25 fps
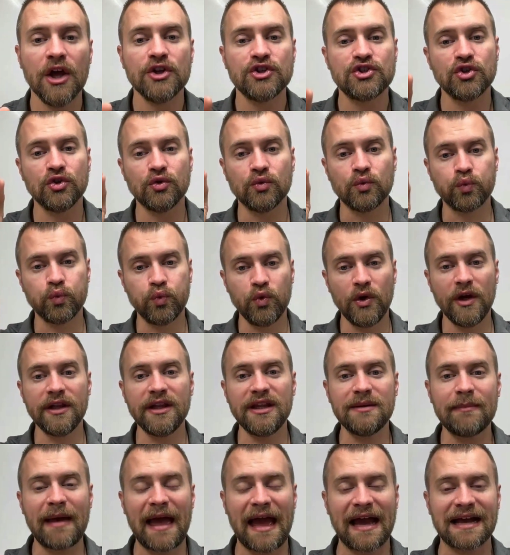to
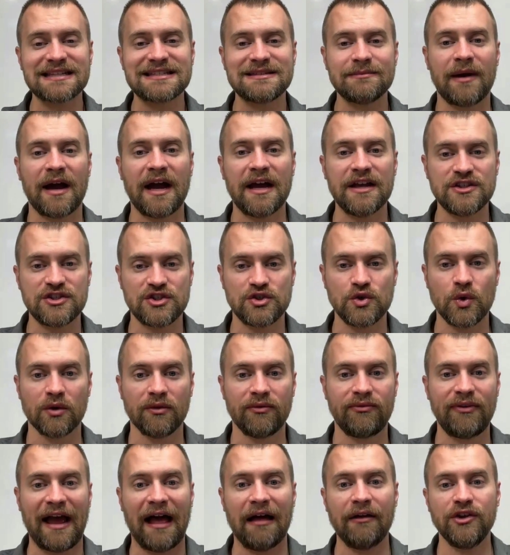really maximize
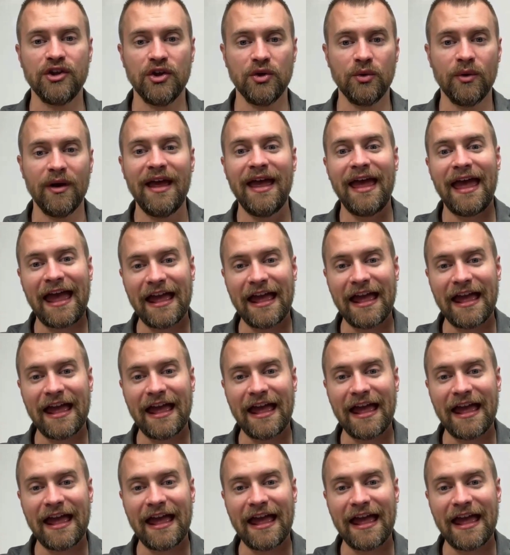your value,